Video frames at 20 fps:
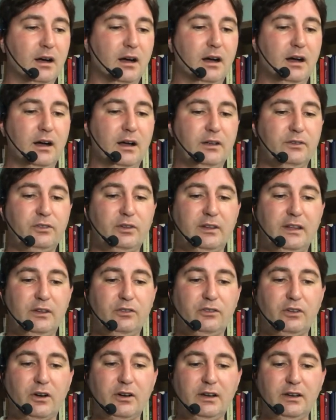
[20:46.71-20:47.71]
Uh, so they
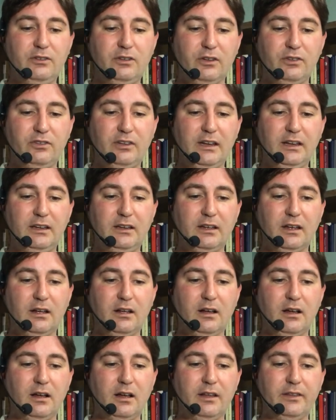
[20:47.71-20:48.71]
started to sink
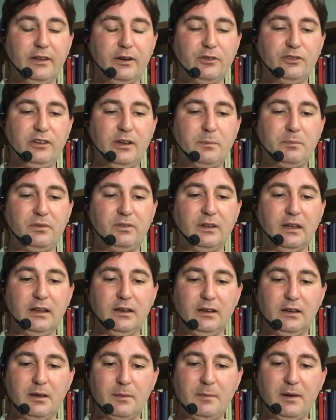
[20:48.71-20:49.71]
uh, their ships,
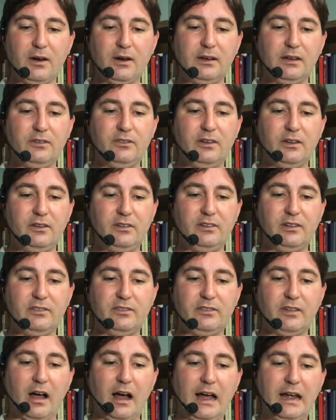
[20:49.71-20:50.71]
and American
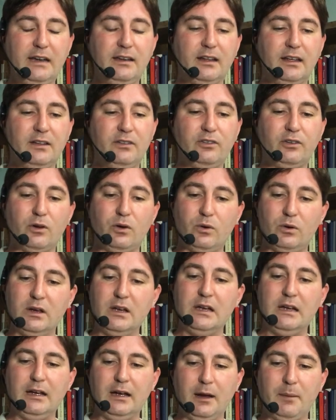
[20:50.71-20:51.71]
citizens died, and so
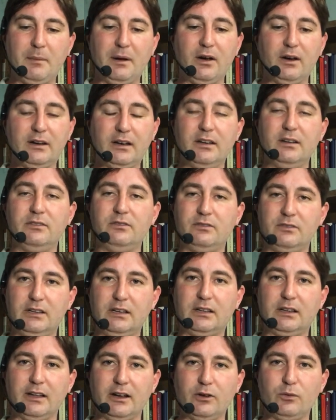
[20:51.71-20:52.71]
America
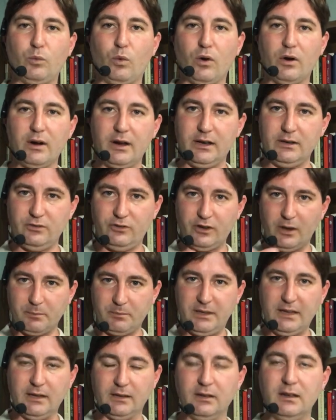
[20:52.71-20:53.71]
declared war and
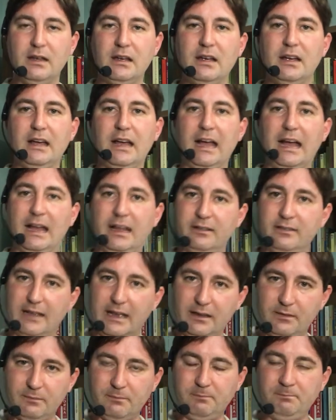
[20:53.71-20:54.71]
jumped in. And
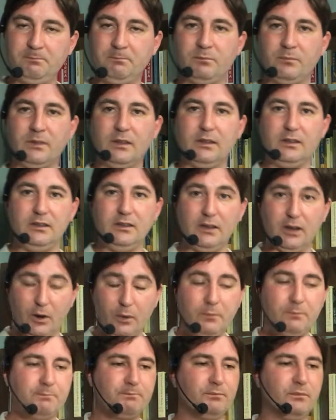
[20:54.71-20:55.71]
then, you
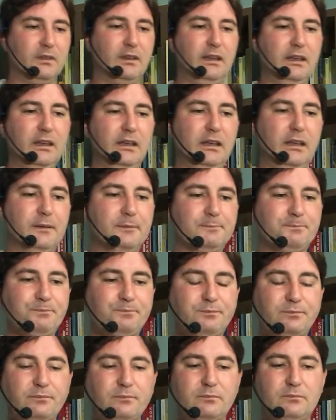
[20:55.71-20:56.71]
know, the
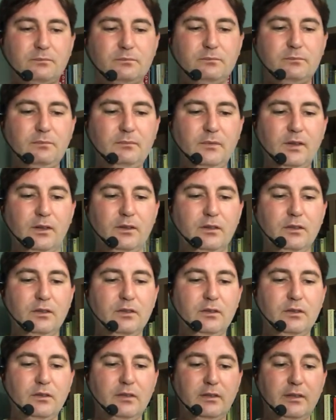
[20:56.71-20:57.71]

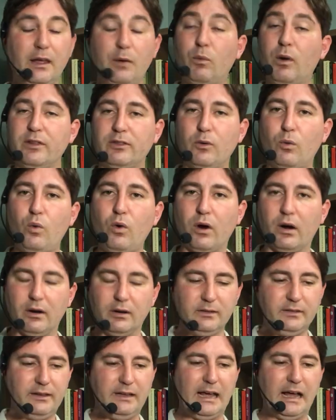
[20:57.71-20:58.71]
they won the
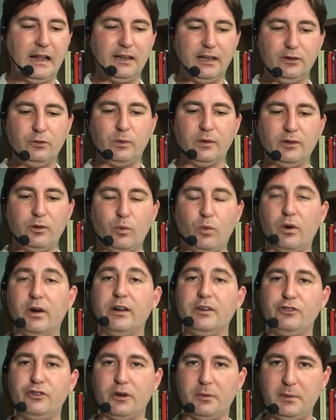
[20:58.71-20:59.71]
war. The Allies won the war,
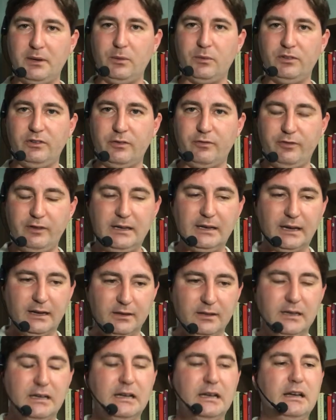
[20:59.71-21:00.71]
and Germany was
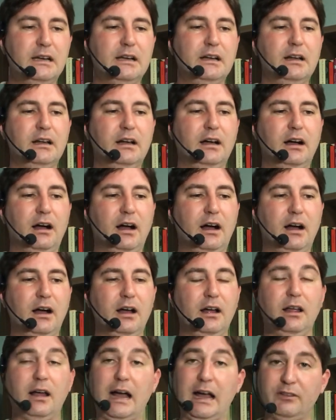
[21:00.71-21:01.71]
defeated.
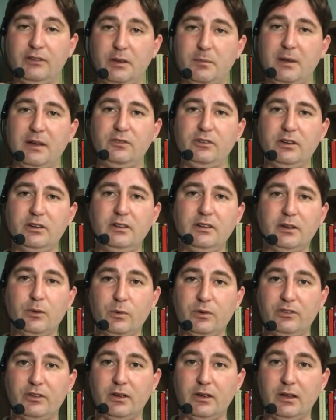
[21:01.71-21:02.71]
Uh, as I mentioned, there
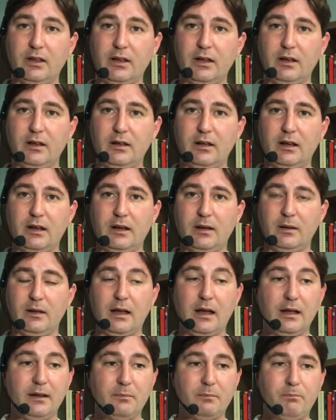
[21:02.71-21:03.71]
was a, a,
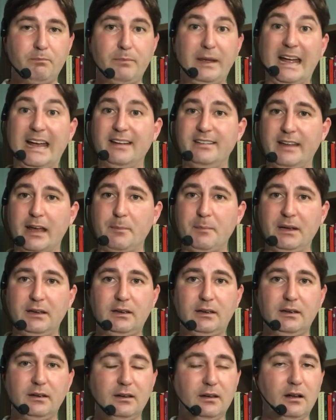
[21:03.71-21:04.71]
a, pandemic